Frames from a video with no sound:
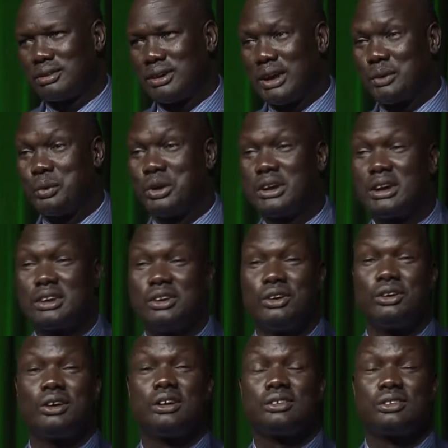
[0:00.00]
And we get
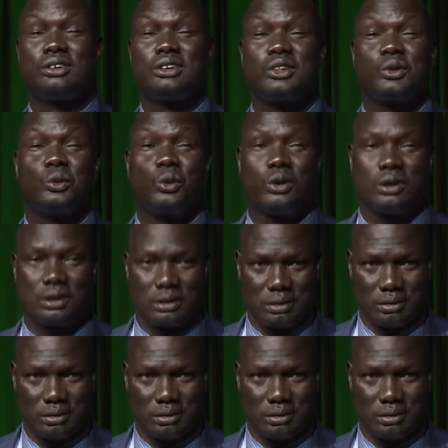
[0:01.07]
old also in the war.